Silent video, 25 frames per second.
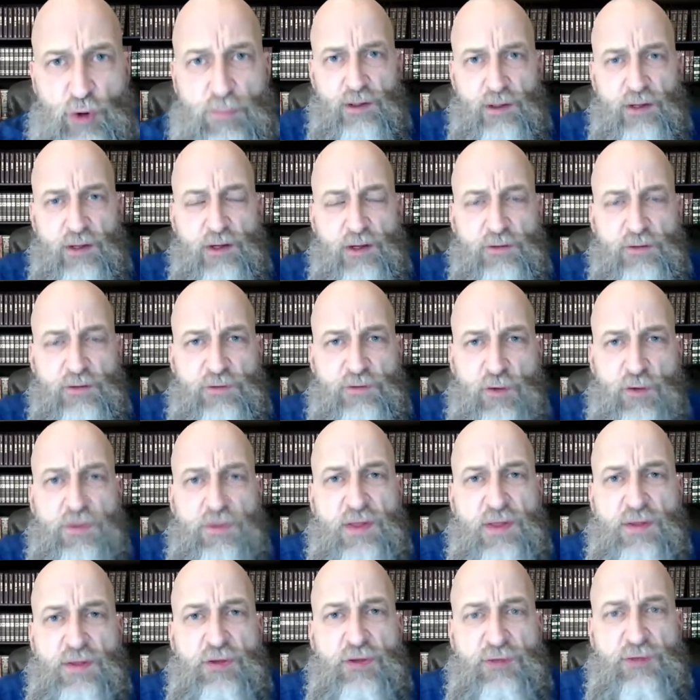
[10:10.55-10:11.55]
so that the
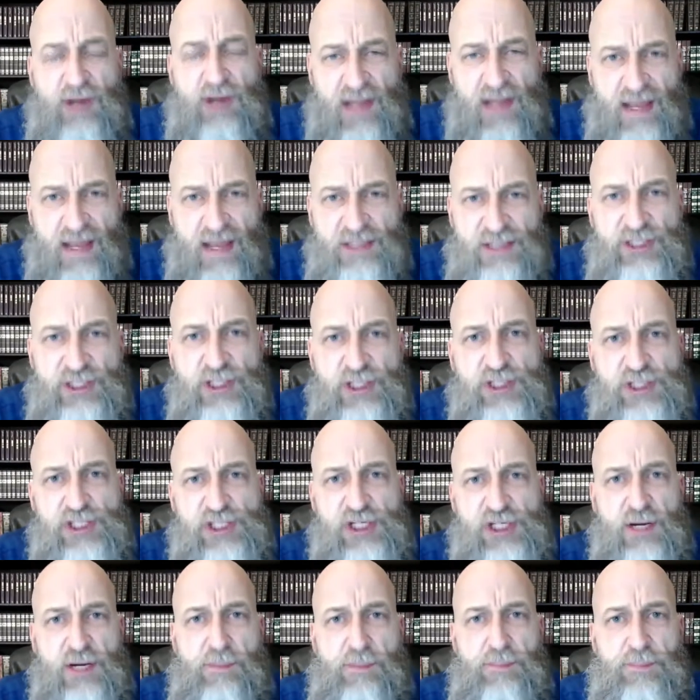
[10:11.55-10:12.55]
relationship
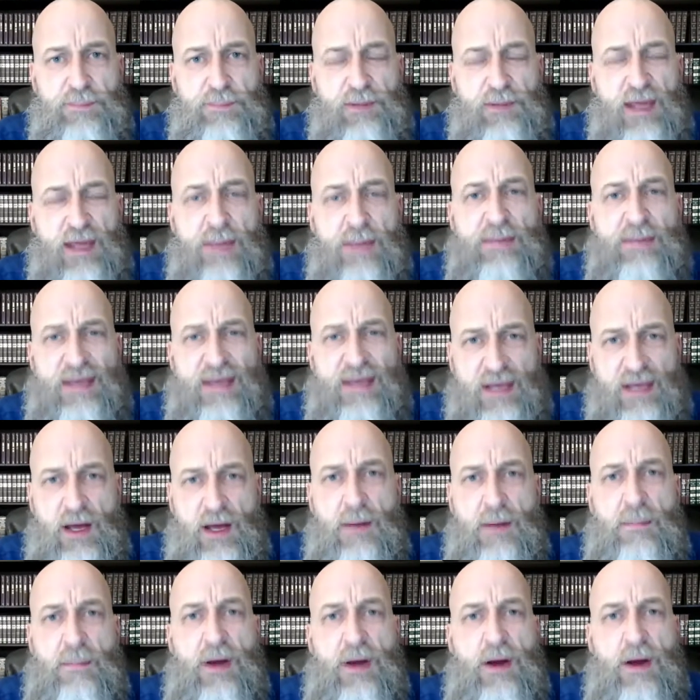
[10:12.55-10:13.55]
can become
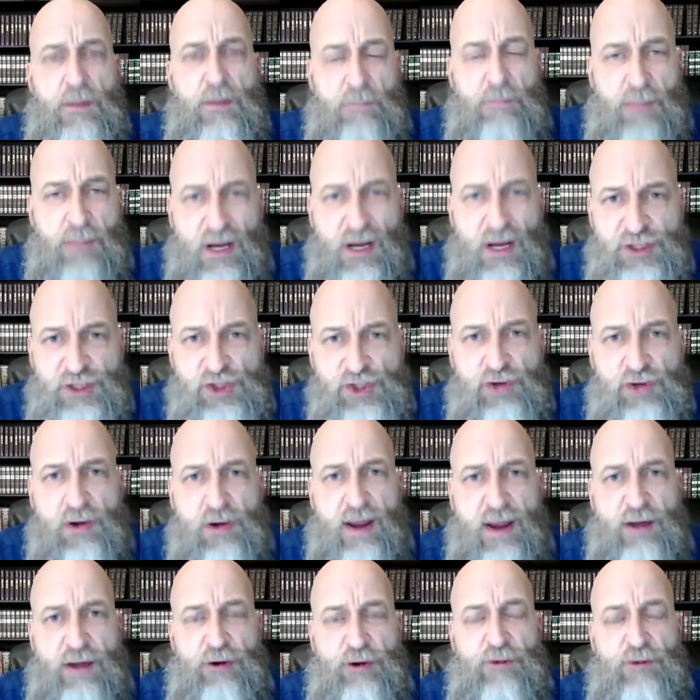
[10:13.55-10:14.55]
much
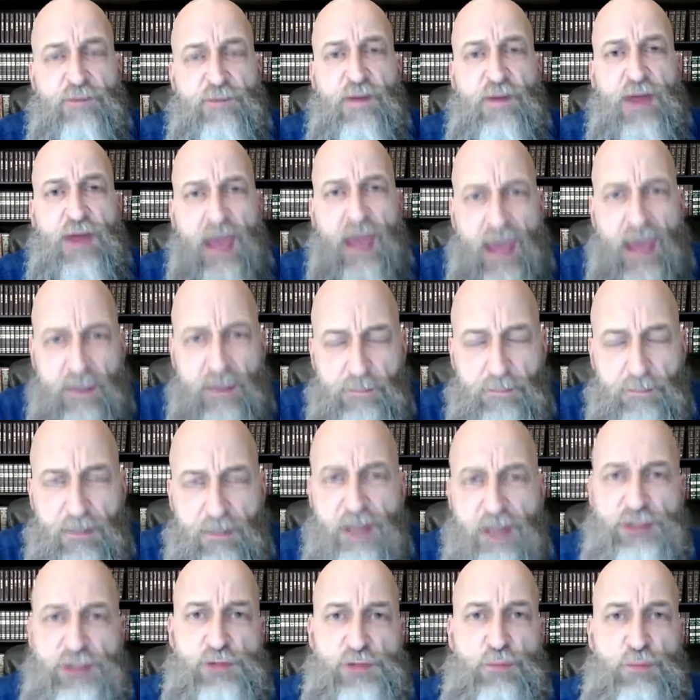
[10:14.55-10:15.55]
greater and much
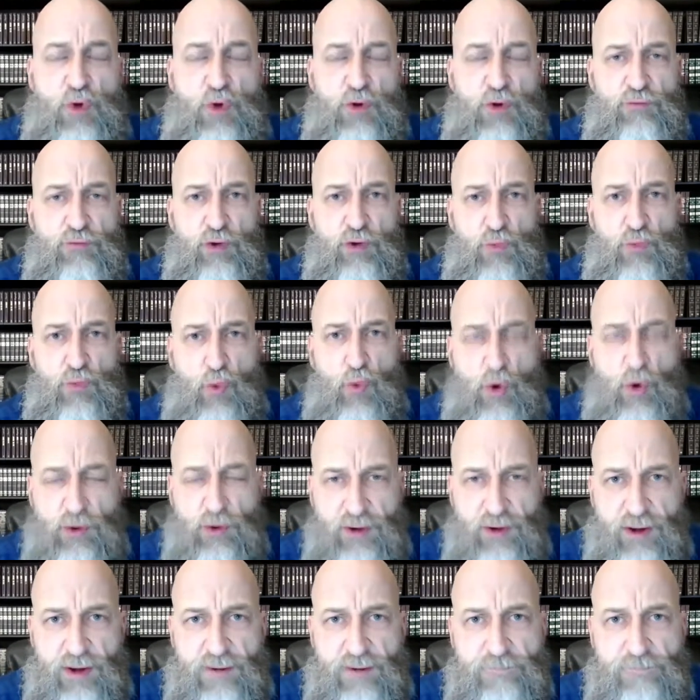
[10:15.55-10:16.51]
more rewarding.